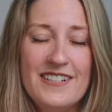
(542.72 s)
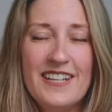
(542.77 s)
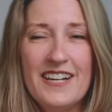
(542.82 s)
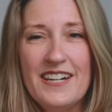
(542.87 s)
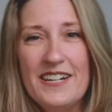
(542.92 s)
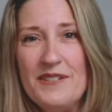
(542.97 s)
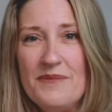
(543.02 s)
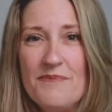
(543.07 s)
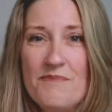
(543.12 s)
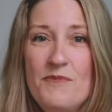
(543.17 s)

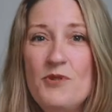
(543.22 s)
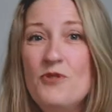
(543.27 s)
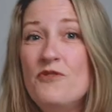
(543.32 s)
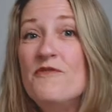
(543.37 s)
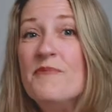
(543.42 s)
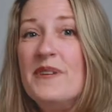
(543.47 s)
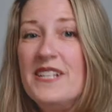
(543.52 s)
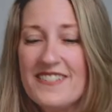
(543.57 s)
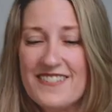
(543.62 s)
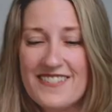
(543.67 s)
uh,
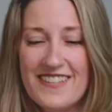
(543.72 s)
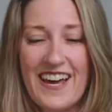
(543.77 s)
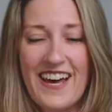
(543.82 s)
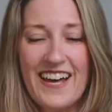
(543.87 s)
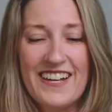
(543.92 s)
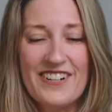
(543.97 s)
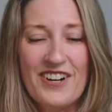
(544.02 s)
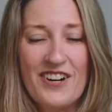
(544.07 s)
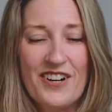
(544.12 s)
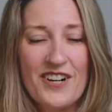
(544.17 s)
movements
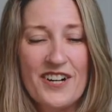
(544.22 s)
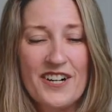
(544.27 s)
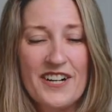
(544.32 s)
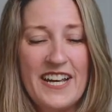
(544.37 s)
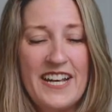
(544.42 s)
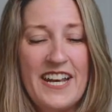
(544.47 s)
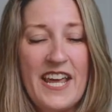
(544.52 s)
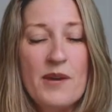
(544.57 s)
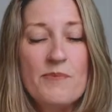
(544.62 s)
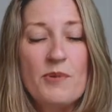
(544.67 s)
that are
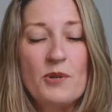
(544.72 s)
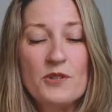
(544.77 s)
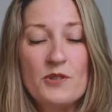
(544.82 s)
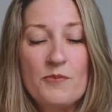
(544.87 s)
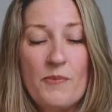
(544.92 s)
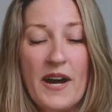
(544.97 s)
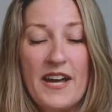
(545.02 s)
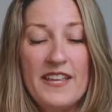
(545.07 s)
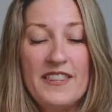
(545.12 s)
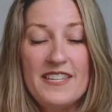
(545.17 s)

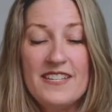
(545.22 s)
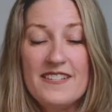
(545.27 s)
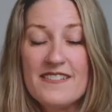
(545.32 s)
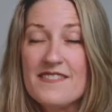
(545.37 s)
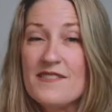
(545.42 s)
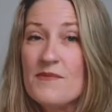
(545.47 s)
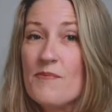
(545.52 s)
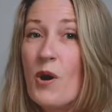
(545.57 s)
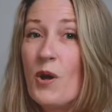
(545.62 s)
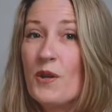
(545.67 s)
enabled by these
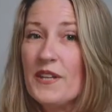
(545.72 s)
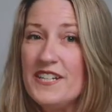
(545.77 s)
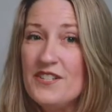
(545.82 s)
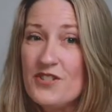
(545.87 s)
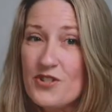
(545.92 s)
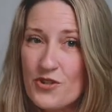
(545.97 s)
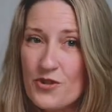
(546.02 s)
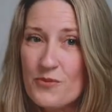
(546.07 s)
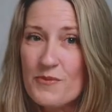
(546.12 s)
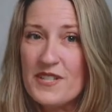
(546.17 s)
small
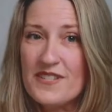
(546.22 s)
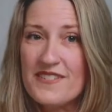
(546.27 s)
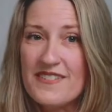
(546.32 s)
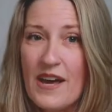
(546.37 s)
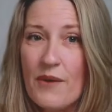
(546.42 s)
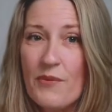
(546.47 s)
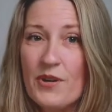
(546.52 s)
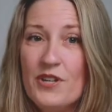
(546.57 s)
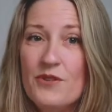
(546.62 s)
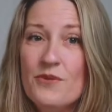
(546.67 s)
instruments
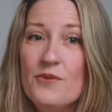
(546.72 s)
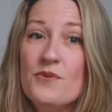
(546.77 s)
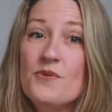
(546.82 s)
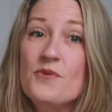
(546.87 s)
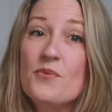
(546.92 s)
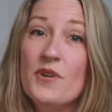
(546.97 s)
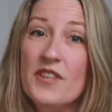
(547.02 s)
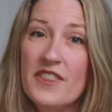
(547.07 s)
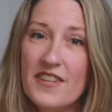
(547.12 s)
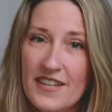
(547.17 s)
that we
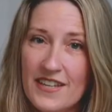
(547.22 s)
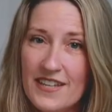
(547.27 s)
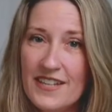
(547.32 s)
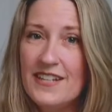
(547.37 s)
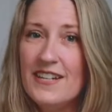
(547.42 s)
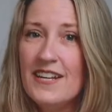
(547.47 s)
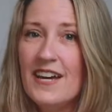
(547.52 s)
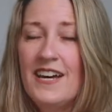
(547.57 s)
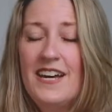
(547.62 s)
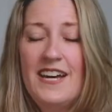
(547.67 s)
use
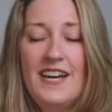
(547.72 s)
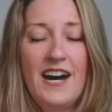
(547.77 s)
within